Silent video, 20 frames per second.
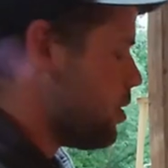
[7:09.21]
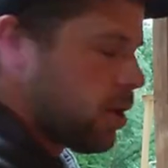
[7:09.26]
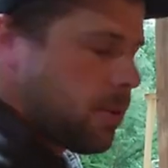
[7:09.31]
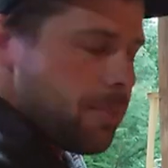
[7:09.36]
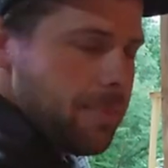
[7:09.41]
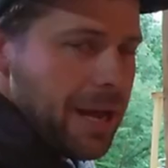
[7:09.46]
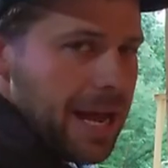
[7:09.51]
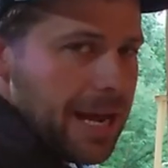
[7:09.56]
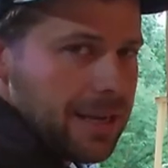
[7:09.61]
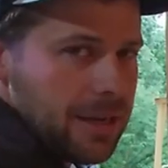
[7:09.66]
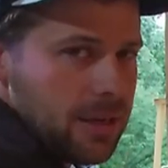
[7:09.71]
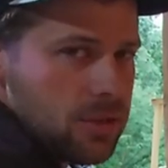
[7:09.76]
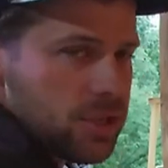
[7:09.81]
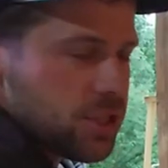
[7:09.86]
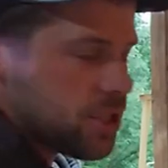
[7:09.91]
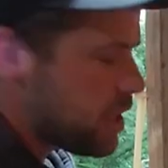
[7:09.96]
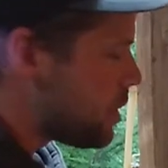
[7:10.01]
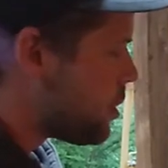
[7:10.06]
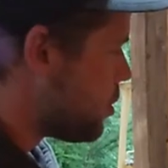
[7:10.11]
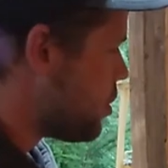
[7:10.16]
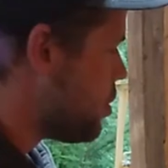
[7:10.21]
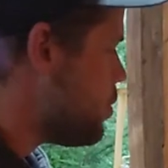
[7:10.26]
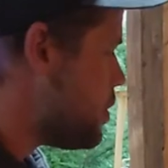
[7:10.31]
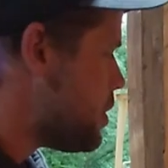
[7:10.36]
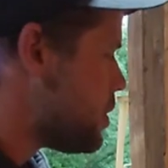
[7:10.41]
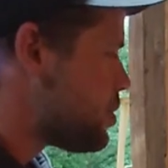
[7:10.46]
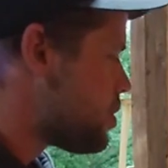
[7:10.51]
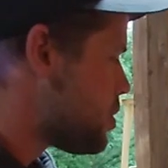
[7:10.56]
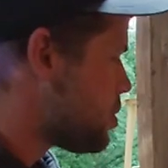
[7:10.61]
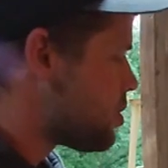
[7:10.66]
You look back and you see your
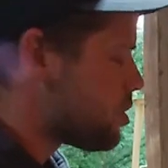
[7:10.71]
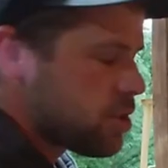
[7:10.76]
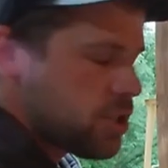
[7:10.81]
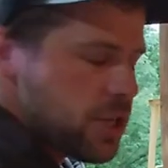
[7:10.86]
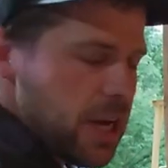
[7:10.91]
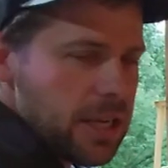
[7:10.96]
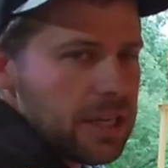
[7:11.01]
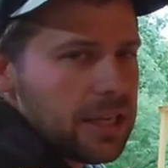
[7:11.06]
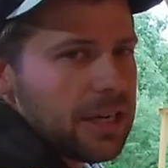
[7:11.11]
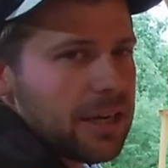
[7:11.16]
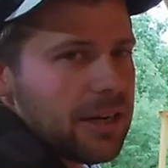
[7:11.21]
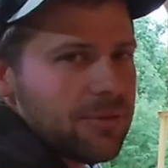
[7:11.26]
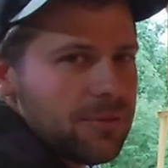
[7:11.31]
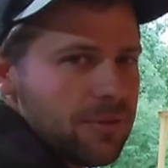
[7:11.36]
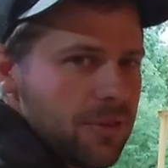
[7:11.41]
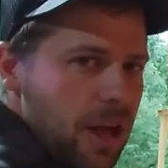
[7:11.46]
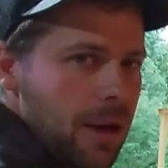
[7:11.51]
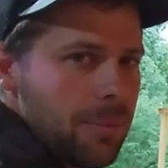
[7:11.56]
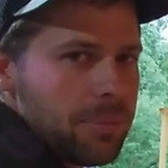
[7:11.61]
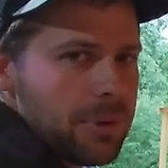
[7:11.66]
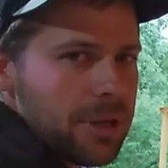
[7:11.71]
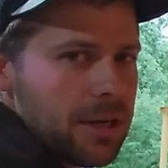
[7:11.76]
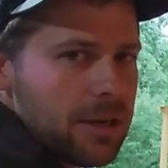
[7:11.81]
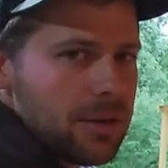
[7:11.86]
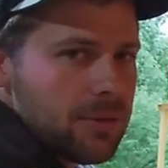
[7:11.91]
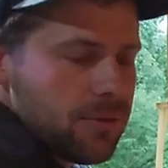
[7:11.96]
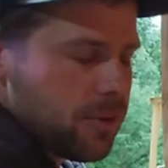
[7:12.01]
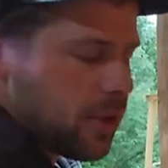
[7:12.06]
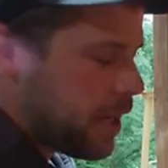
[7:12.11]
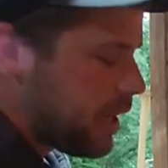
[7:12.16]
units just a shaking and a flopping and
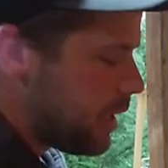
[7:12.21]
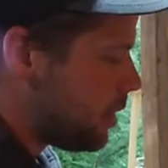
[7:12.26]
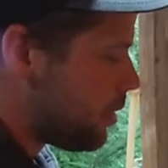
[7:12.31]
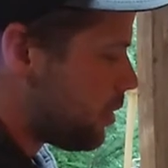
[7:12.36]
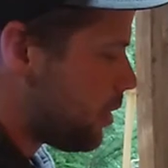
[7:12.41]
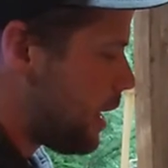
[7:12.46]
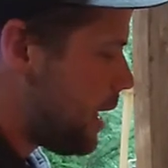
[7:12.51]
a flailing